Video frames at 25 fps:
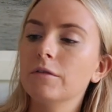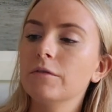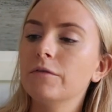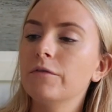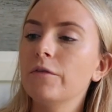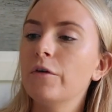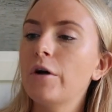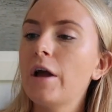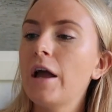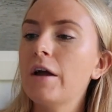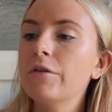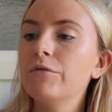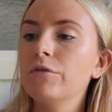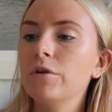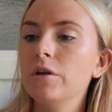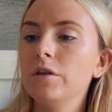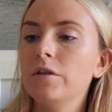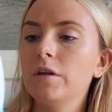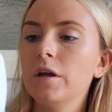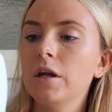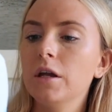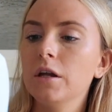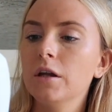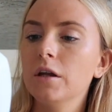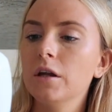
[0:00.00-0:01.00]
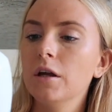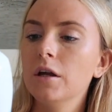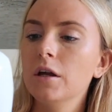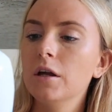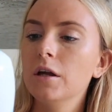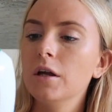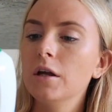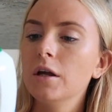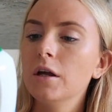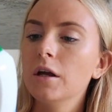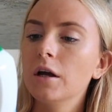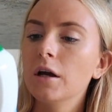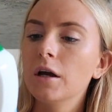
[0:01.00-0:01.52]
for everything.
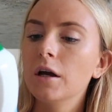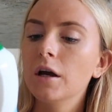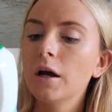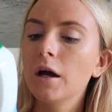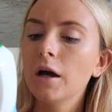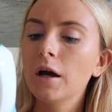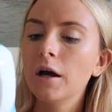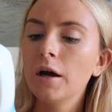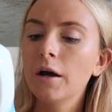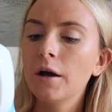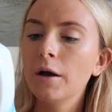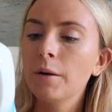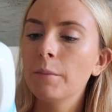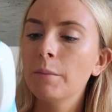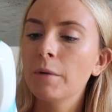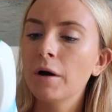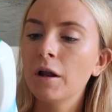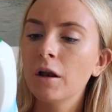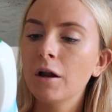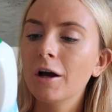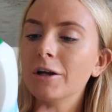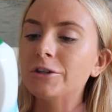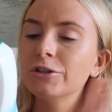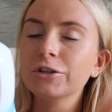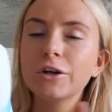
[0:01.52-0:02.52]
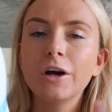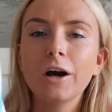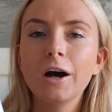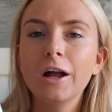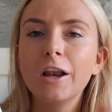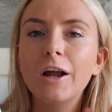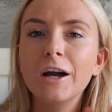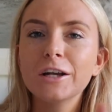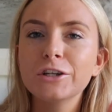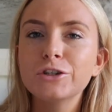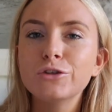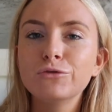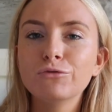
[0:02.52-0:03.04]
I
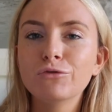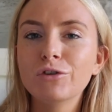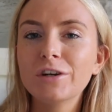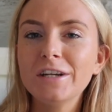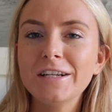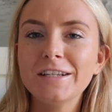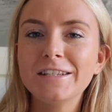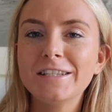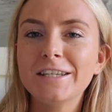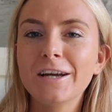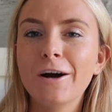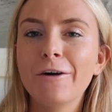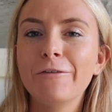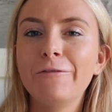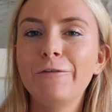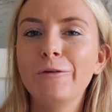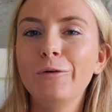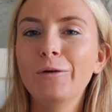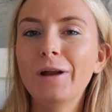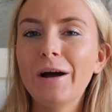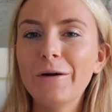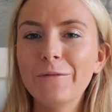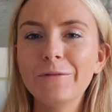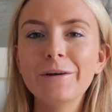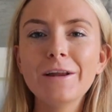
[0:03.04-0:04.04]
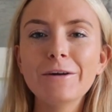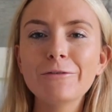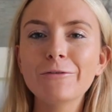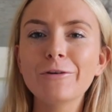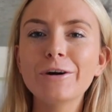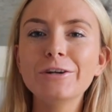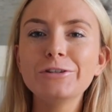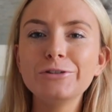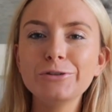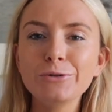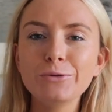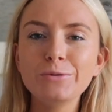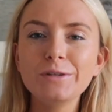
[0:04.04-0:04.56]
like to read stuff. I feel like whenever
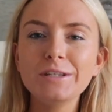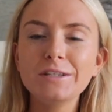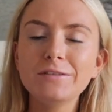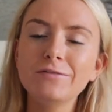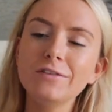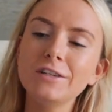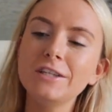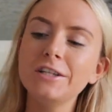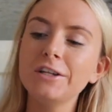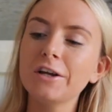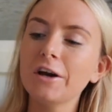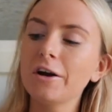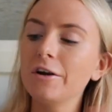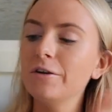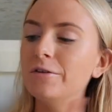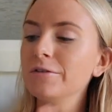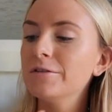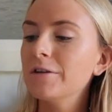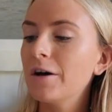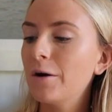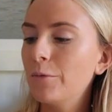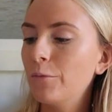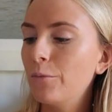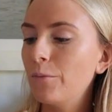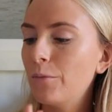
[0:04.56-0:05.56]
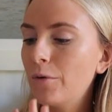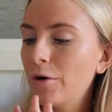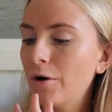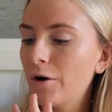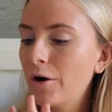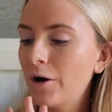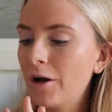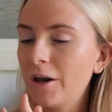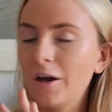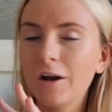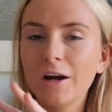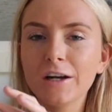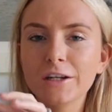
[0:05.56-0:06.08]
I do these videos,
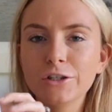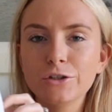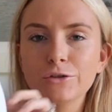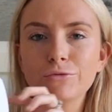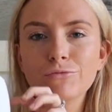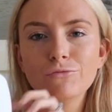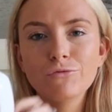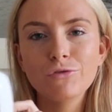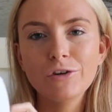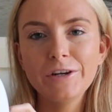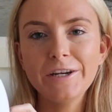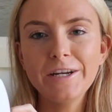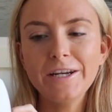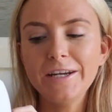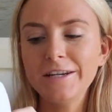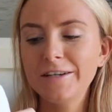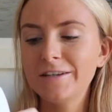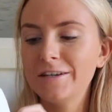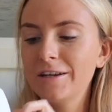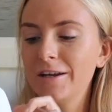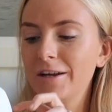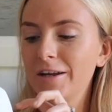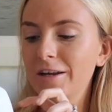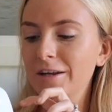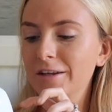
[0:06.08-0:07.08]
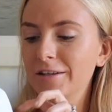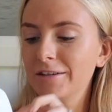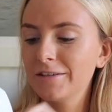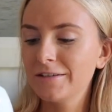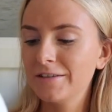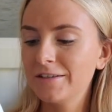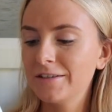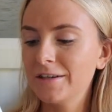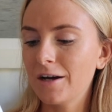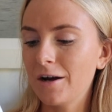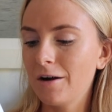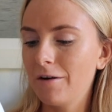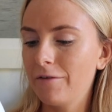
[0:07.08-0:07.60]
I like to read
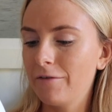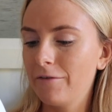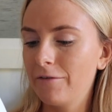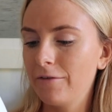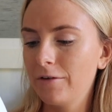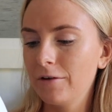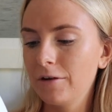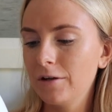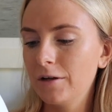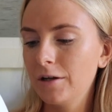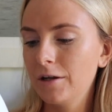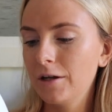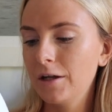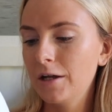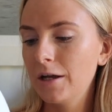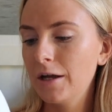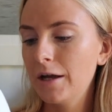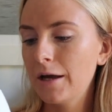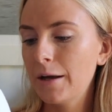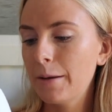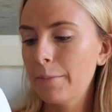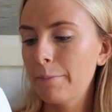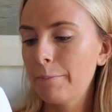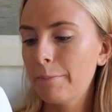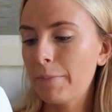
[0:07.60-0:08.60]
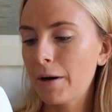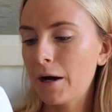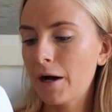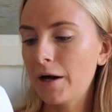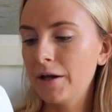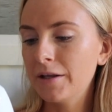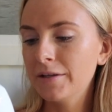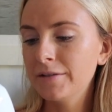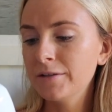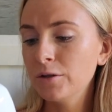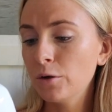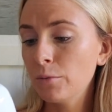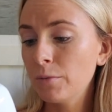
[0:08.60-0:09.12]
stuff, but
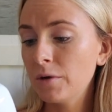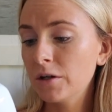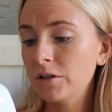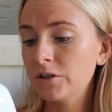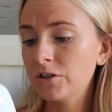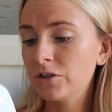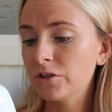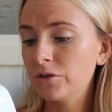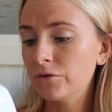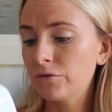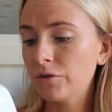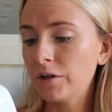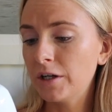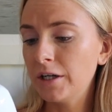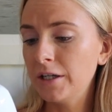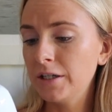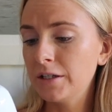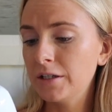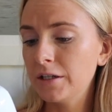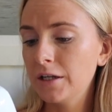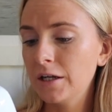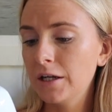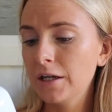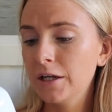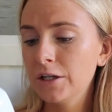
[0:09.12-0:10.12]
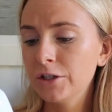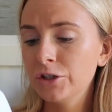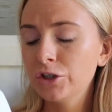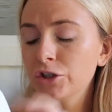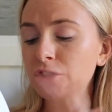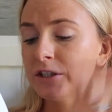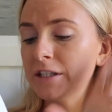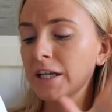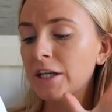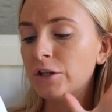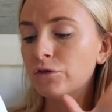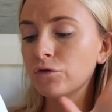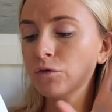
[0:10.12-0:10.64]
there's not much to read.
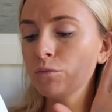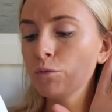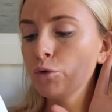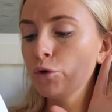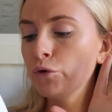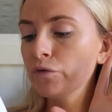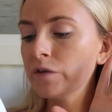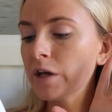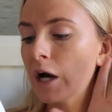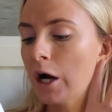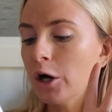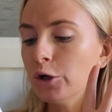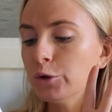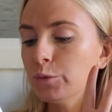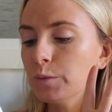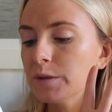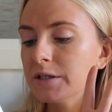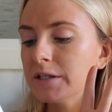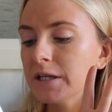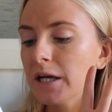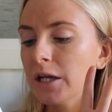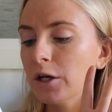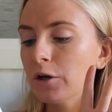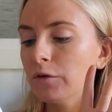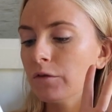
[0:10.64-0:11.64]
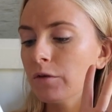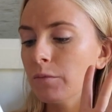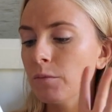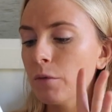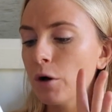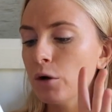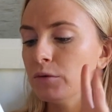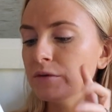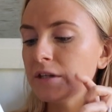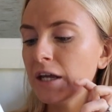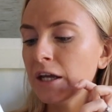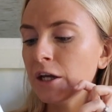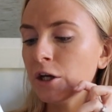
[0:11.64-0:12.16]
Just says removes 100% of the
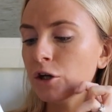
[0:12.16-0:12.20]
most